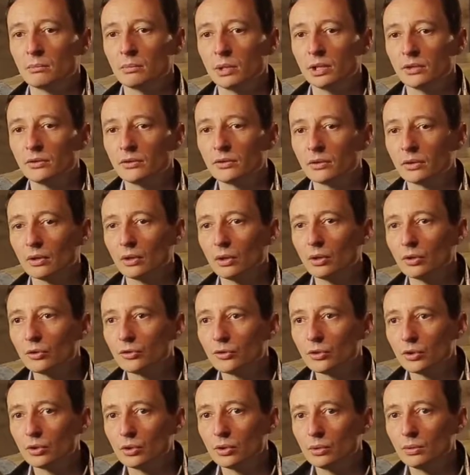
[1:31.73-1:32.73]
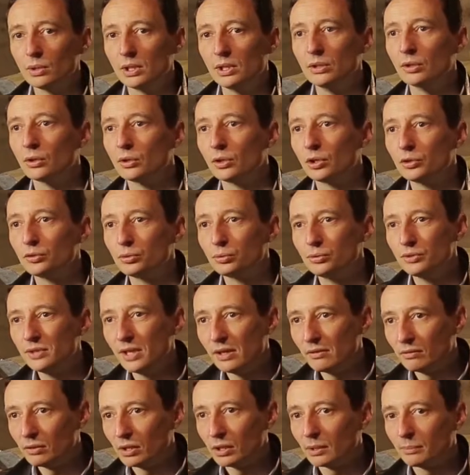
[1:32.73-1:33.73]
But also, in order to
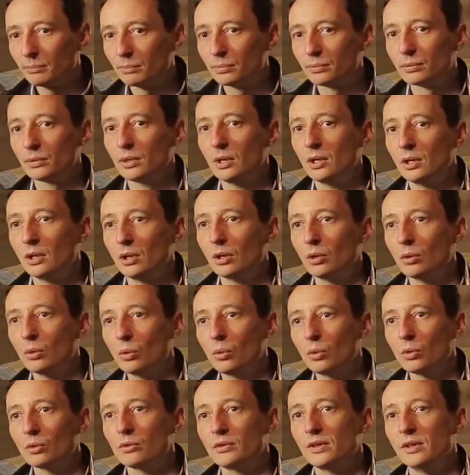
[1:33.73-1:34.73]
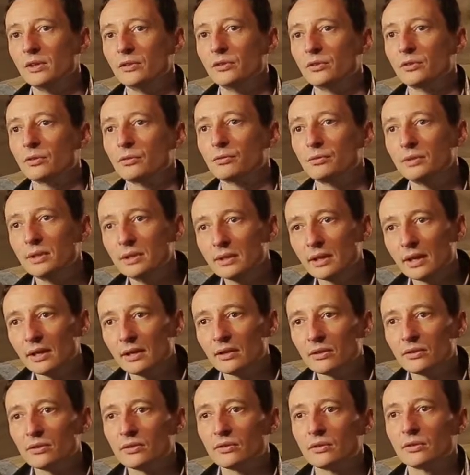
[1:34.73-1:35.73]
develop all this
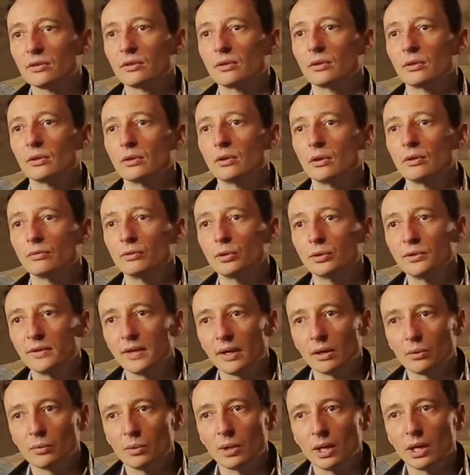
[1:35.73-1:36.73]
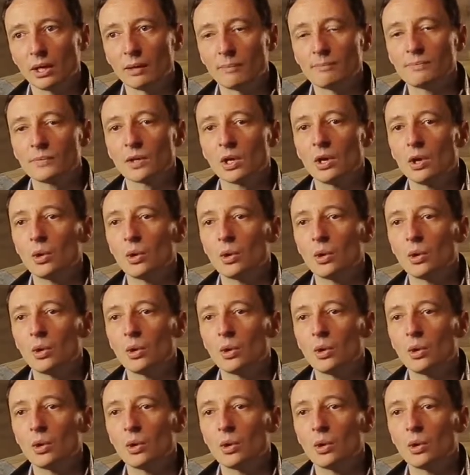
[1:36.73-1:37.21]
finesse of the terroir,